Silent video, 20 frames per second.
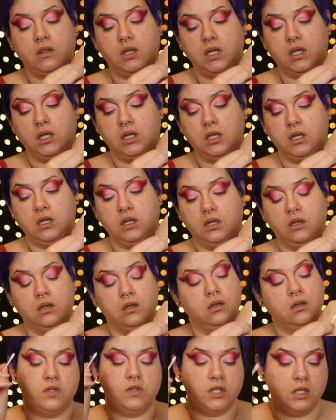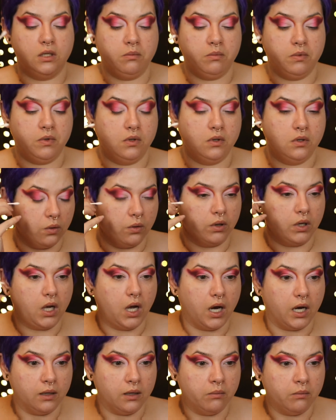the Q-tip or
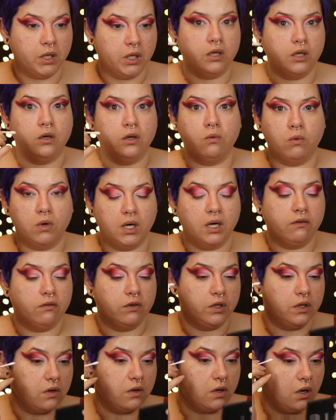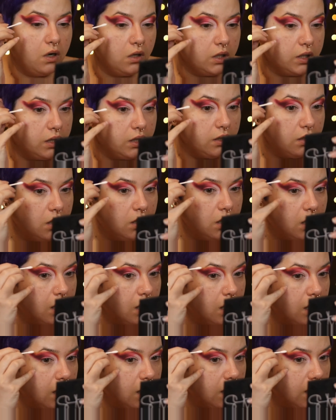cotton bud or whatever you call it.
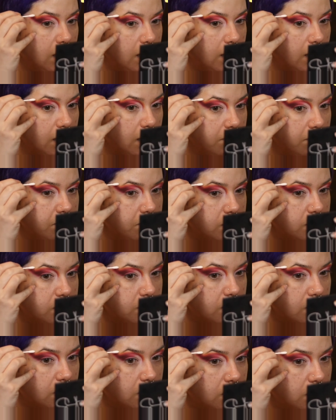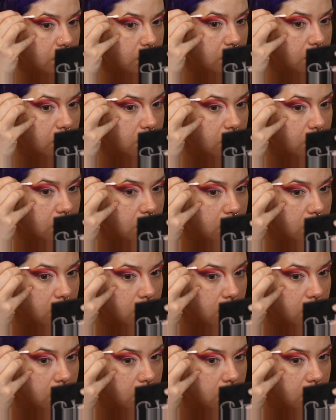And I'm just gonna,